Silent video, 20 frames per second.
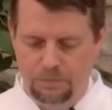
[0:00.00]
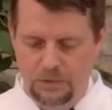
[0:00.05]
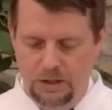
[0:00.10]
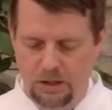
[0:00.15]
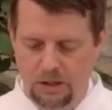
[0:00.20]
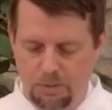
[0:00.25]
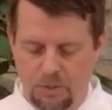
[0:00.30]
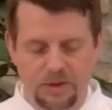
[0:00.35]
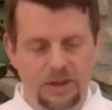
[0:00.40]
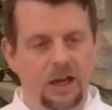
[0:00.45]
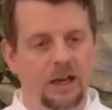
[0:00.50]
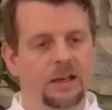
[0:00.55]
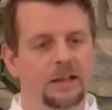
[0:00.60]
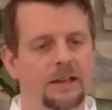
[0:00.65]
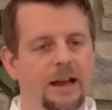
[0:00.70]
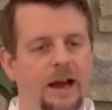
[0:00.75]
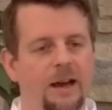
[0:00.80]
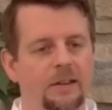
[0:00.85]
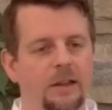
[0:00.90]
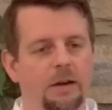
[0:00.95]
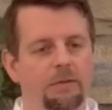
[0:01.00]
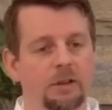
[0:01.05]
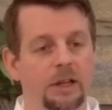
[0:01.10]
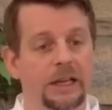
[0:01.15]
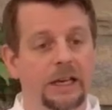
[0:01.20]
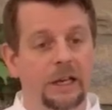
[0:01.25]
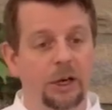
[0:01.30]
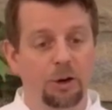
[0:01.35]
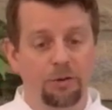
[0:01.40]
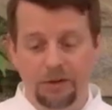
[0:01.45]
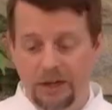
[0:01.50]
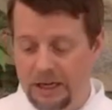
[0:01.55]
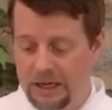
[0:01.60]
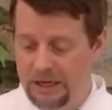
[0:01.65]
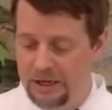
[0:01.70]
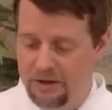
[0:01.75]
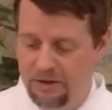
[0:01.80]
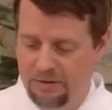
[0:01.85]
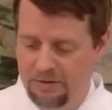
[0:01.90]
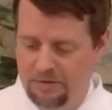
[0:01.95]
But then God lovingly
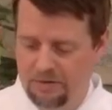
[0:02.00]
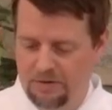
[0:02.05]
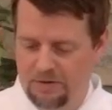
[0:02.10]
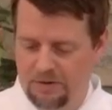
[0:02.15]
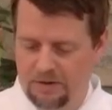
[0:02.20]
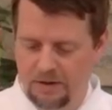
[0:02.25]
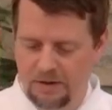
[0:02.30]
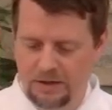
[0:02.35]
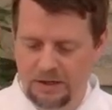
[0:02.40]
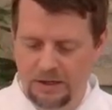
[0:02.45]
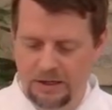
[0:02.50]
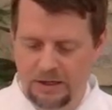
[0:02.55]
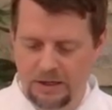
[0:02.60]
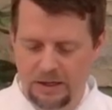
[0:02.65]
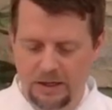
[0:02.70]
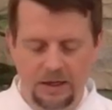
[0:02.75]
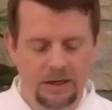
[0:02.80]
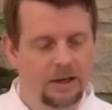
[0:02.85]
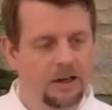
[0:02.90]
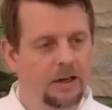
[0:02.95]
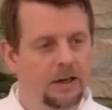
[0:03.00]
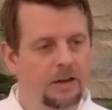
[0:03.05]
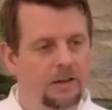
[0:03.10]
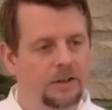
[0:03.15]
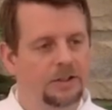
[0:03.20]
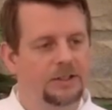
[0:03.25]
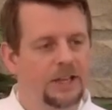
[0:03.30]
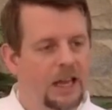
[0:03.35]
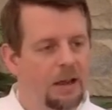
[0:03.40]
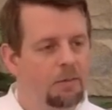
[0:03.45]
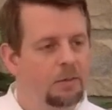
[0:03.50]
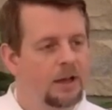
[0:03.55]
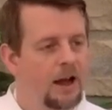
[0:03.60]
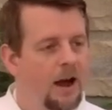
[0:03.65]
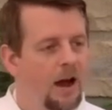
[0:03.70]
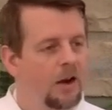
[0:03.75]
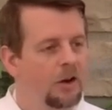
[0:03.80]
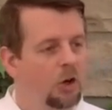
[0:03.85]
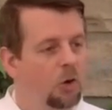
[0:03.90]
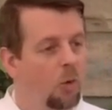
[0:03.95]
intervened. The same
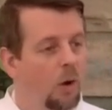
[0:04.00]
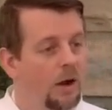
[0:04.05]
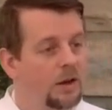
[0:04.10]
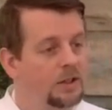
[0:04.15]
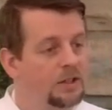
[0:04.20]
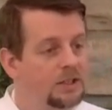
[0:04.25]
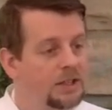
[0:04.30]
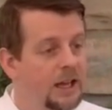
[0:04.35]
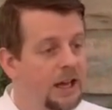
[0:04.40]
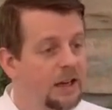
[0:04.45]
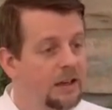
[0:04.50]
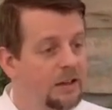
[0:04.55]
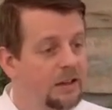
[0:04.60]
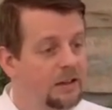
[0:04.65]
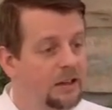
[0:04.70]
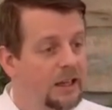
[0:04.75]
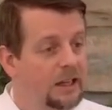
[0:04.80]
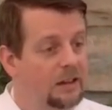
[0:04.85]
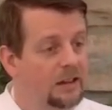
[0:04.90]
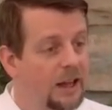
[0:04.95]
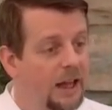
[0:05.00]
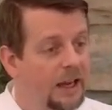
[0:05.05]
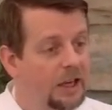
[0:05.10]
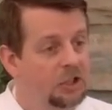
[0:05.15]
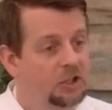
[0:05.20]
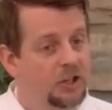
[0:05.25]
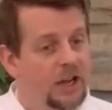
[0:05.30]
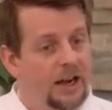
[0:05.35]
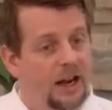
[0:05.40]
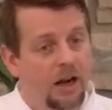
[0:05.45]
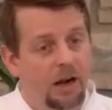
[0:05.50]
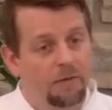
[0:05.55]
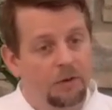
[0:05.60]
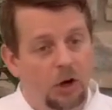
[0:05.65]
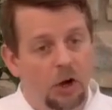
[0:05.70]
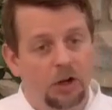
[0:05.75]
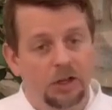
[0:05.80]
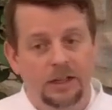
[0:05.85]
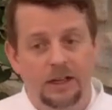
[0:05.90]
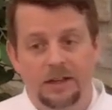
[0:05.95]
God who once said, Let light shine out of
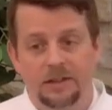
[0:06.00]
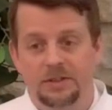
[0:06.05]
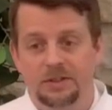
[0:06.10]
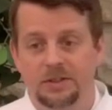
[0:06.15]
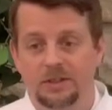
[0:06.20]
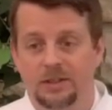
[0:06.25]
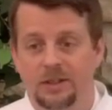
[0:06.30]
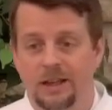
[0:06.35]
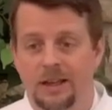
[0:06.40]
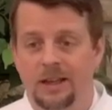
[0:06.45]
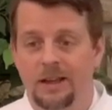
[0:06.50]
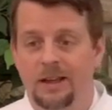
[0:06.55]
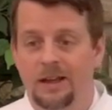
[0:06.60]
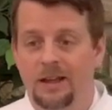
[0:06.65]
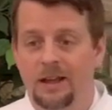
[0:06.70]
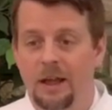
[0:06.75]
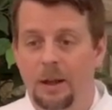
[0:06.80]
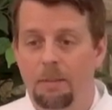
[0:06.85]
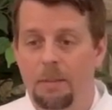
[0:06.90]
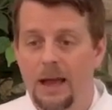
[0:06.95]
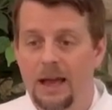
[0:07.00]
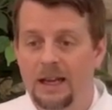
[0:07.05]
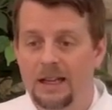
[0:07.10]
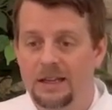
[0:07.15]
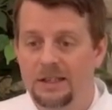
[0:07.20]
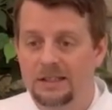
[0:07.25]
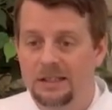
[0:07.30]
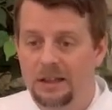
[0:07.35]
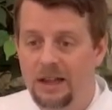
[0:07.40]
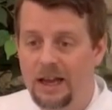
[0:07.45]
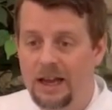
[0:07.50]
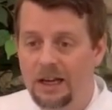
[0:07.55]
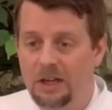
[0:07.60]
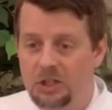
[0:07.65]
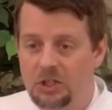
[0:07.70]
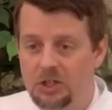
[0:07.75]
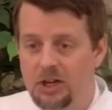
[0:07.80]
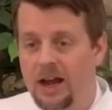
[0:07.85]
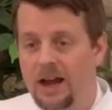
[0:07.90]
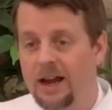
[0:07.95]
darkness, made his light
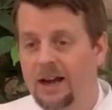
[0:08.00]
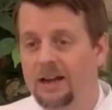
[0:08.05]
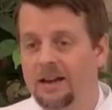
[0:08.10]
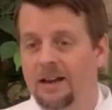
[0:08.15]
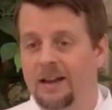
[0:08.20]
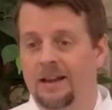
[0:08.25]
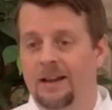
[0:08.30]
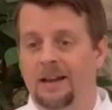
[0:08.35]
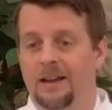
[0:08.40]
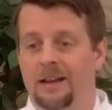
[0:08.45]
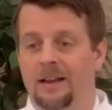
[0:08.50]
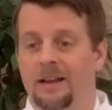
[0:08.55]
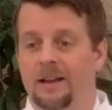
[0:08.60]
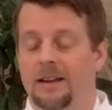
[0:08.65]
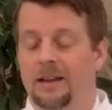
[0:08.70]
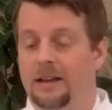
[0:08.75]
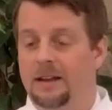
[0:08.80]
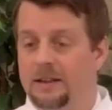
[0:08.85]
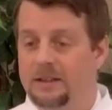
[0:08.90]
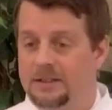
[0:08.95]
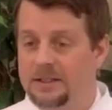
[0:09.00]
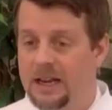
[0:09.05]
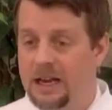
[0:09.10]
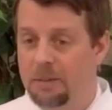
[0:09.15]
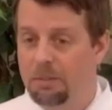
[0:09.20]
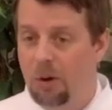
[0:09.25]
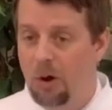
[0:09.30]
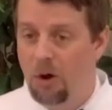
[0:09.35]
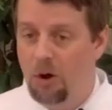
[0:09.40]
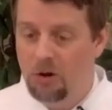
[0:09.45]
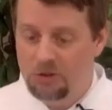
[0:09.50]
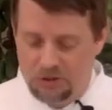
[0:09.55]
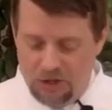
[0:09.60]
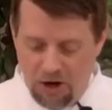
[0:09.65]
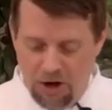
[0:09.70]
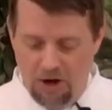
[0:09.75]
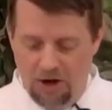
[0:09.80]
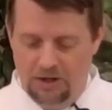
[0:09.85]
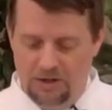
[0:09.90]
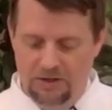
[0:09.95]
shine in St. Paul's
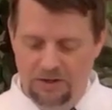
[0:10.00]
heart.